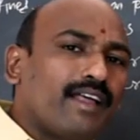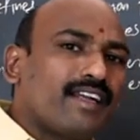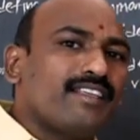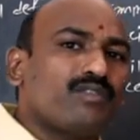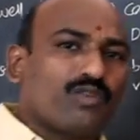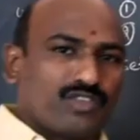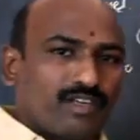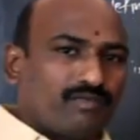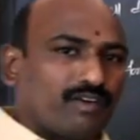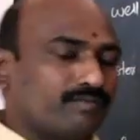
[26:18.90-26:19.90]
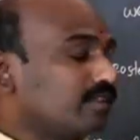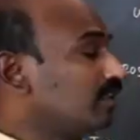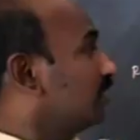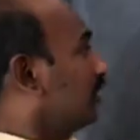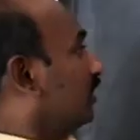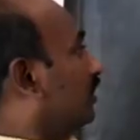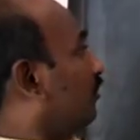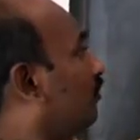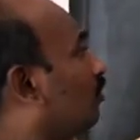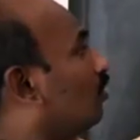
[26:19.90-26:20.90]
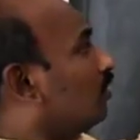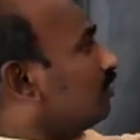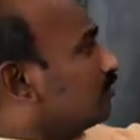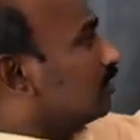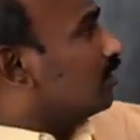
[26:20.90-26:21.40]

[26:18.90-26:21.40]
other is roster form. If you go